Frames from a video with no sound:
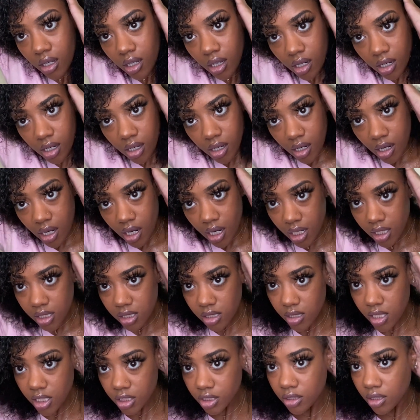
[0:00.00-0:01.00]
All right,
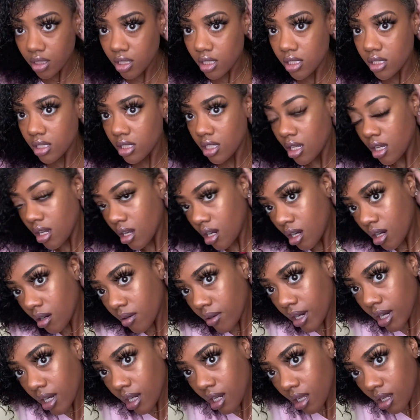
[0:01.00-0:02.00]
so as you can see
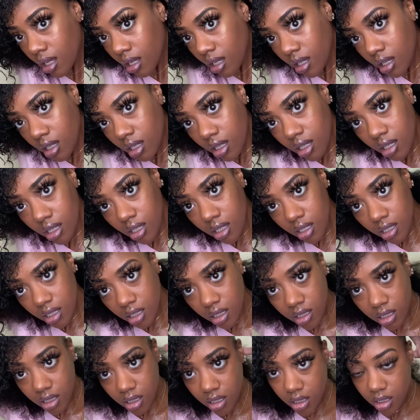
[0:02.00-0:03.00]
already,
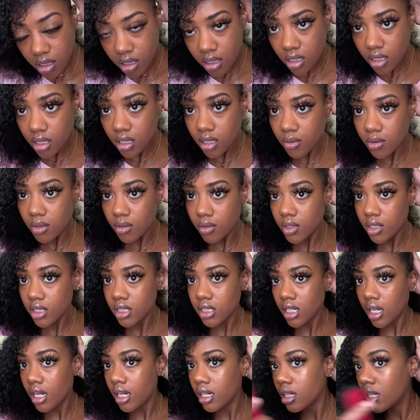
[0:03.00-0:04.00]
we're
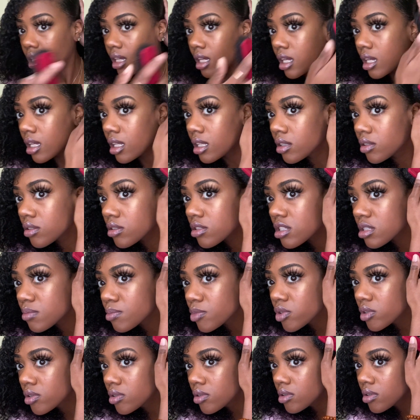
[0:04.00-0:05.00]
starting to get a little
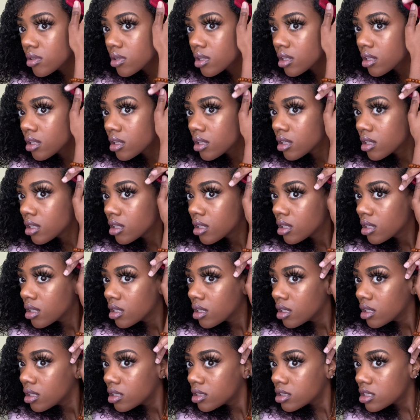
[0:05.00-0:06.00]
smooth.
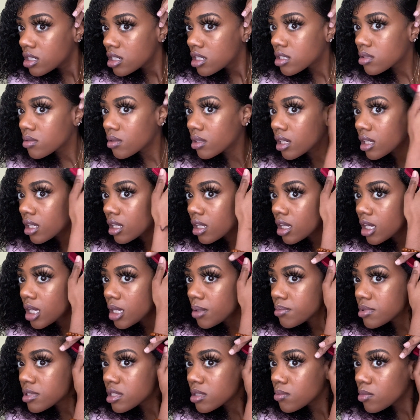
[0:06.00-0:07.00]
You just want to
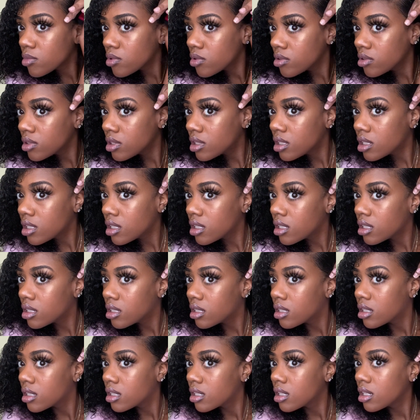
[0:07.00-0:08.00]
keep smoothening
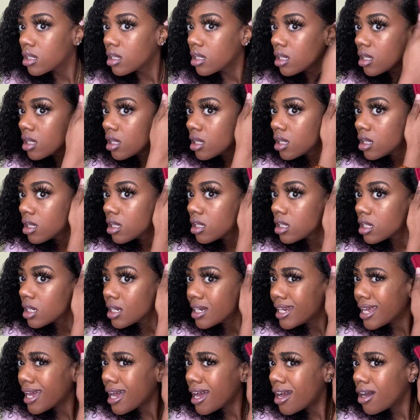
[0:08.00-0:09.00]

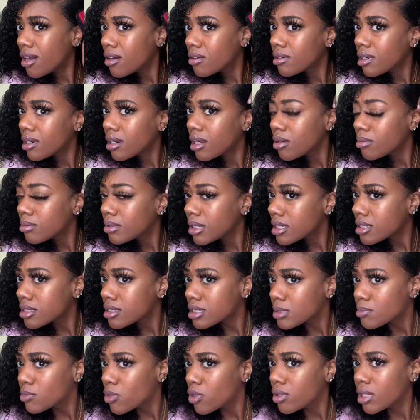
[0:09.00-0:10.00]
down. I hope
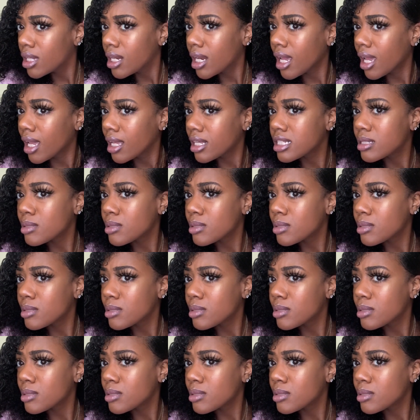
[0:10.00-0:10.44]
that's smoothening